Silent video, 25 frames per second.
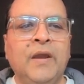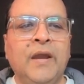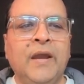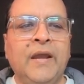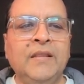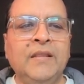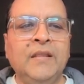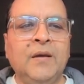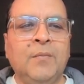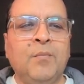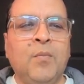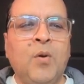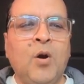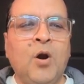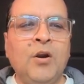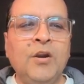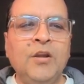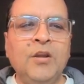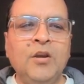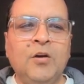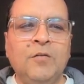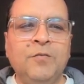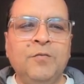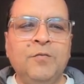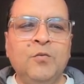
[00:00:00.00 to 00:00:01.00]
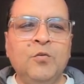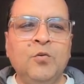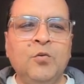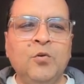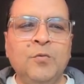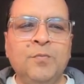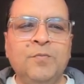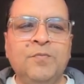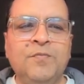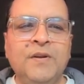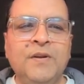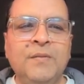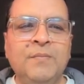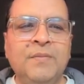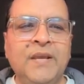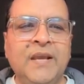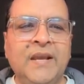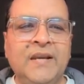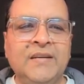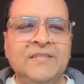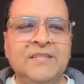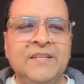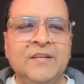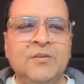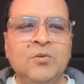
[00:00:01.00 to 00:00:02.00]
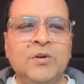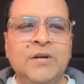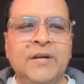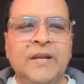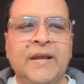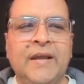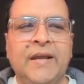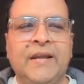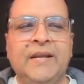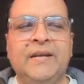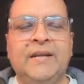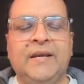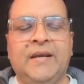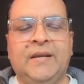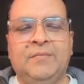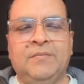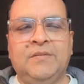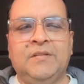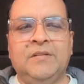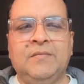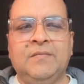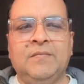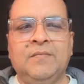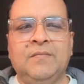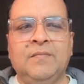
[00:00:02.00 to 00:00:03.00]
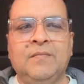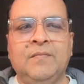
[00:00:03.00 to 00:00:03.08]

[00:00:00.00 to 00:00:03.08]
and the body of loop will be executed n times.